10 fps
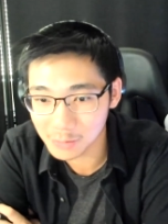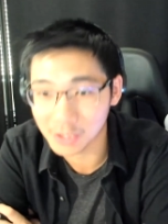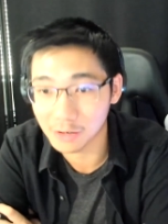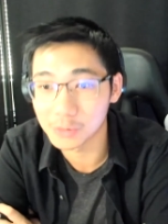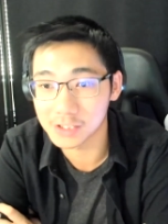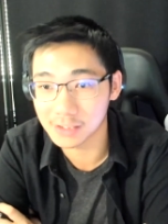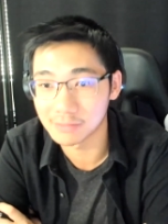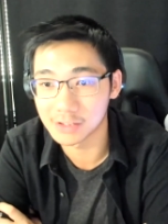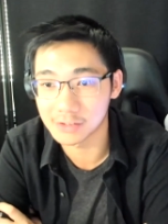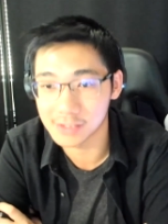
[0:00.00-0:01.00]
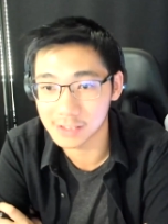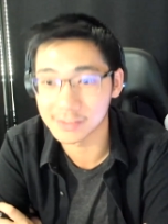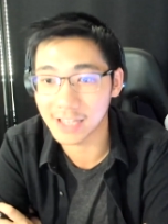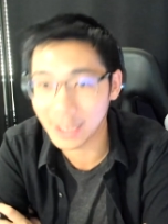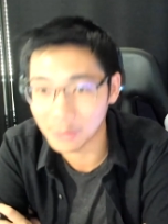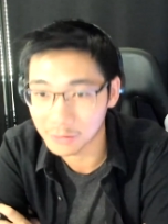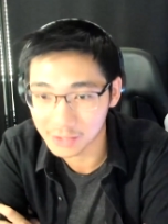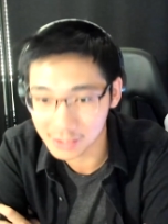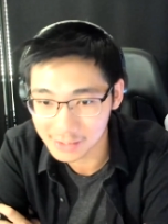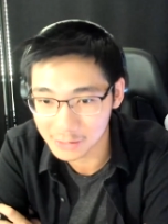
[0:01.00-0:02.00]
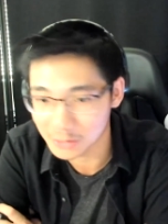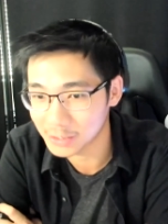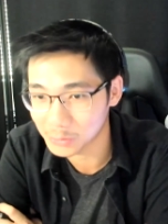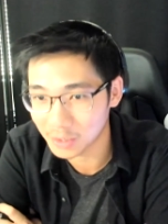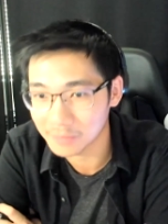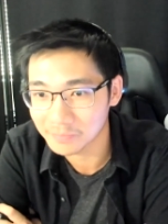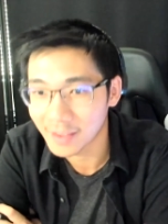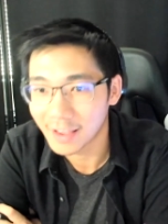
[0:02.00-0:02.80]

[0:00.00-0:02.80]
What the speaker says: We can always convince ourselves out of a decision as well.